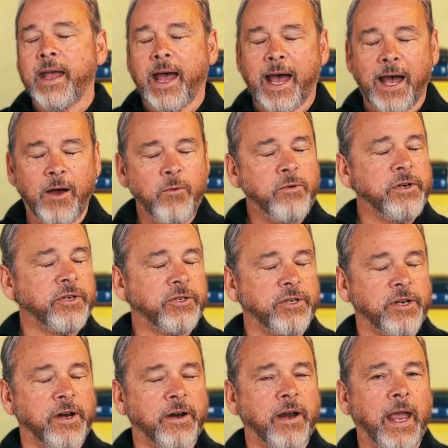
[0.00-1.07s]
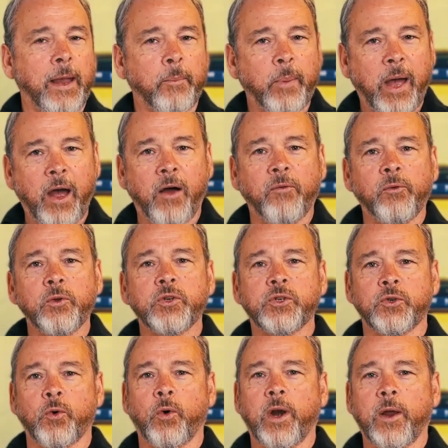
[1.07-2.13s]
I want to share a powerful
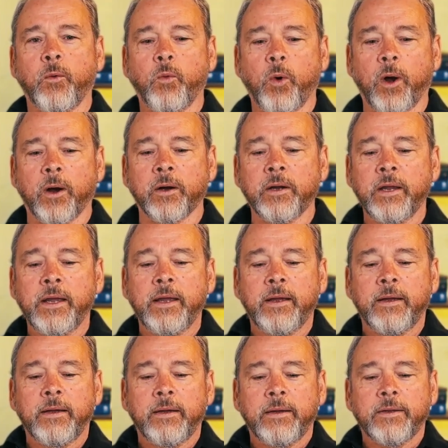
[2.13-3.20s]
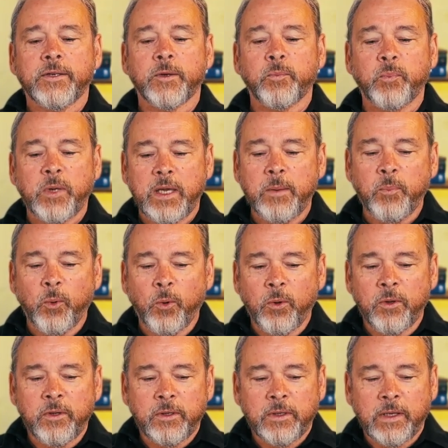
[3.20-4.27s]
story where some
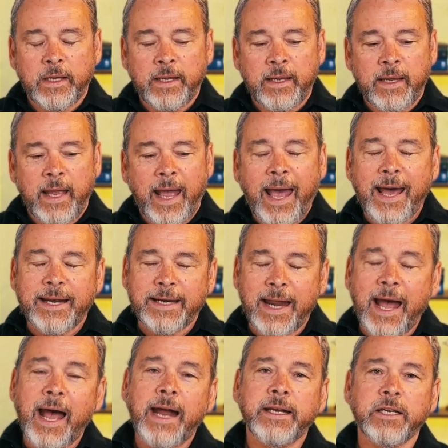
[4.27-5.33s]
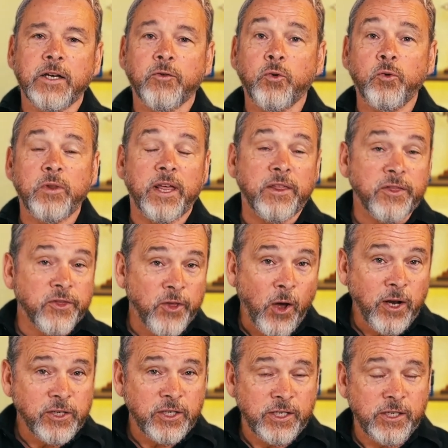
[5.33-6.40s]
people had an idea of who they
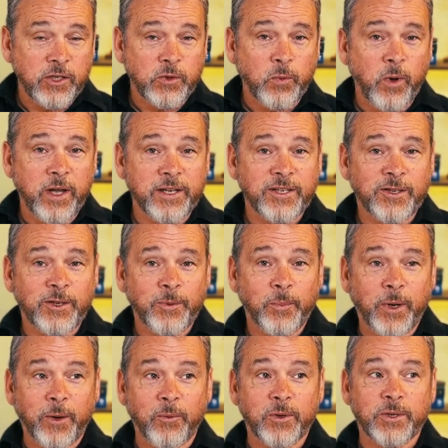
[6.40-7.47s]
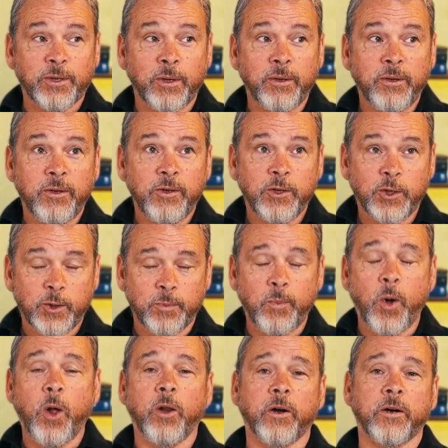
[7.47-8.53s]
thought Jesus was, but it was
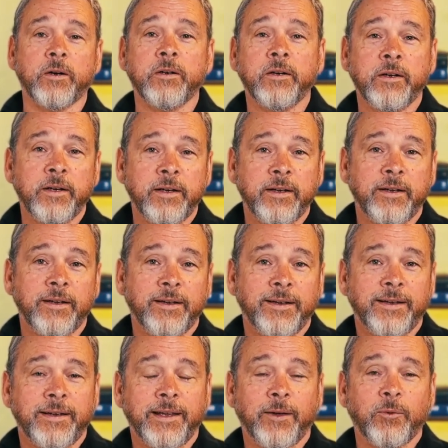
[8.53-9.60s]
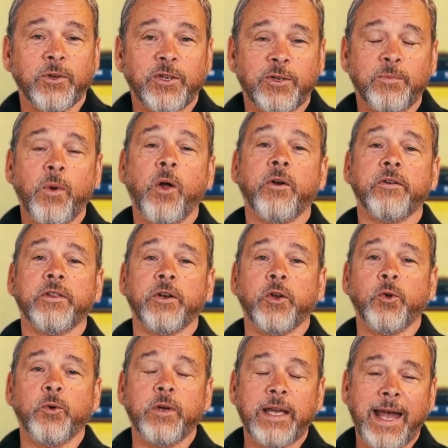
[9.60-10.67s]
smaller. It was smaller than
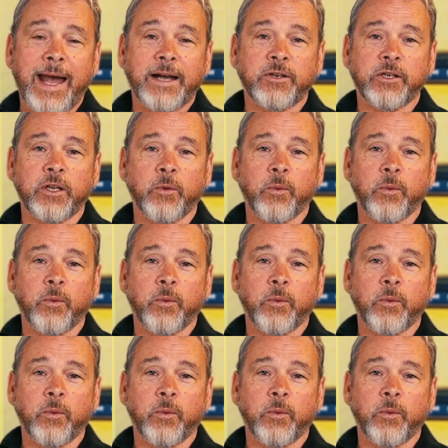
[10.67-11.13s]
who he actually